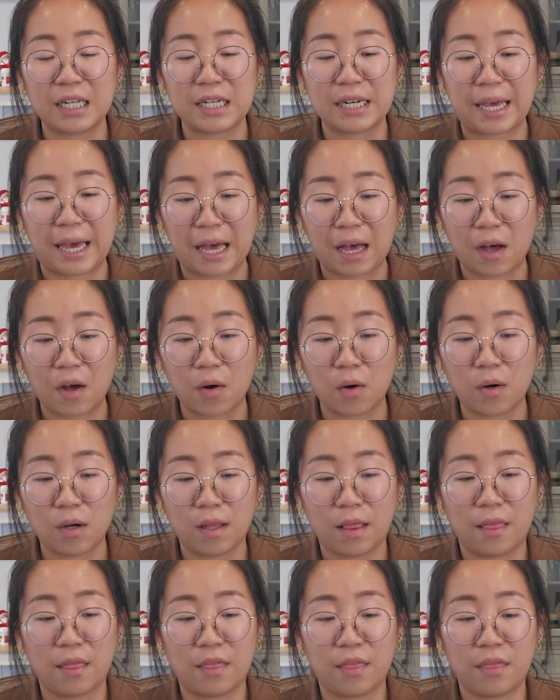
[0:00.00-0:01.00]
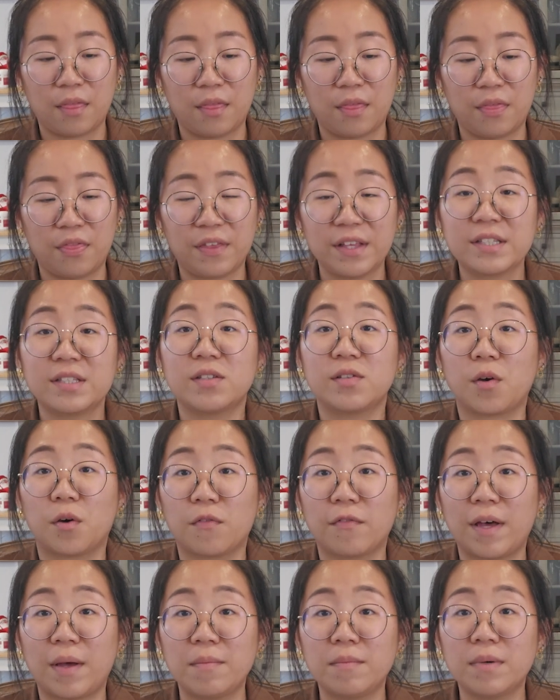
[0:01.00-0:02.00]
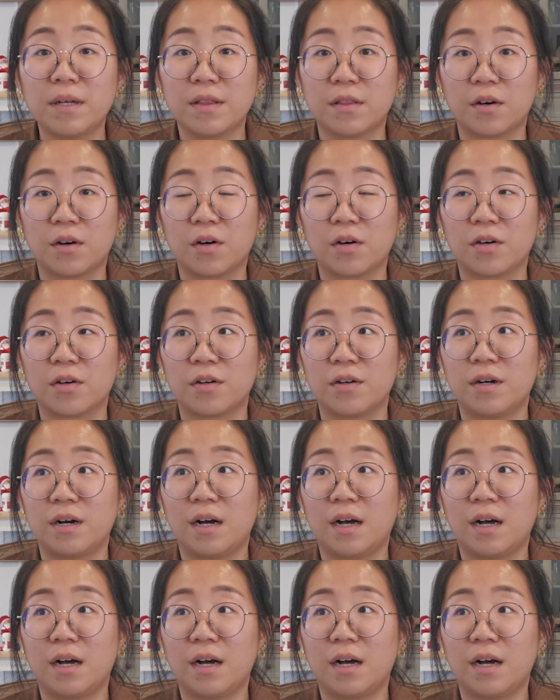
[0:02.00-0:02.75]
Now, this November though,